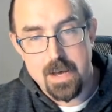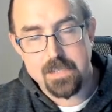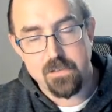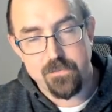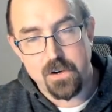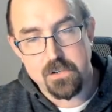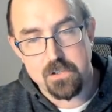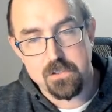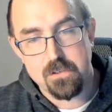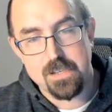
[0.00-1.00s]
as the
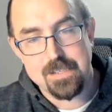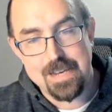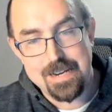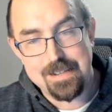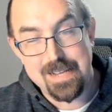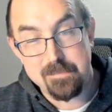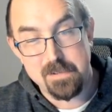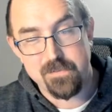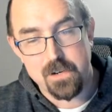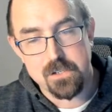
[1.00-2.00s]
function to this inner
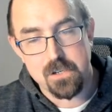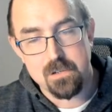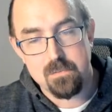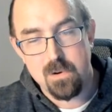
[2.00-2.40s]
lambda function,